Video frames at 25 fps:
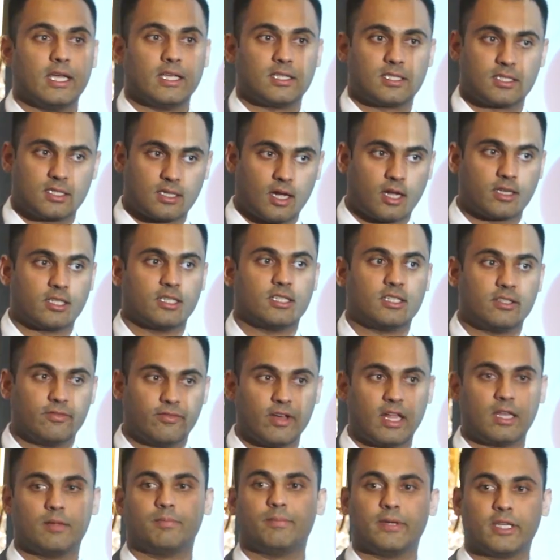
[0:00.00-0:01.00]
started
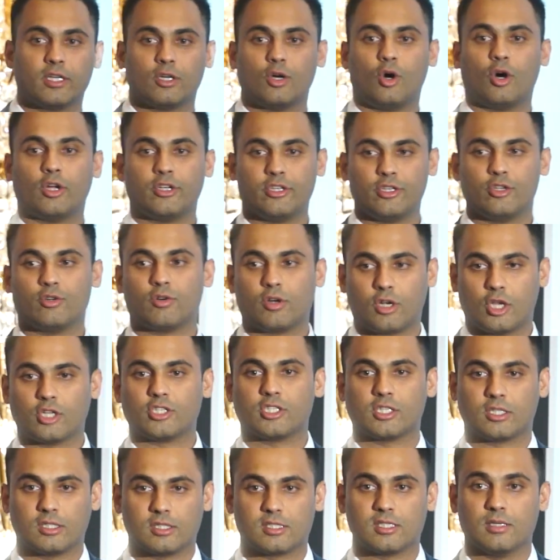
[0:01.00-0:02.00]
developing odd
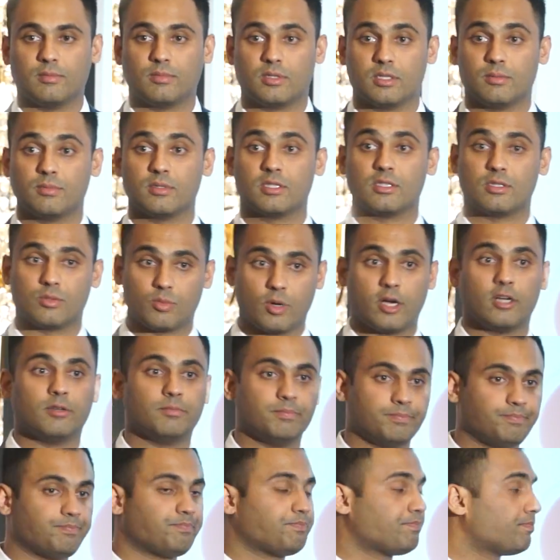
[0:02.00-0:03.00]
neurological symptoms as
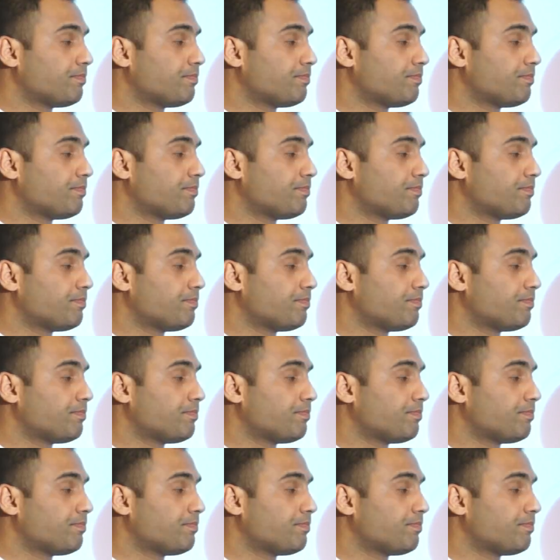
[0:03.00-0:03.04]
well.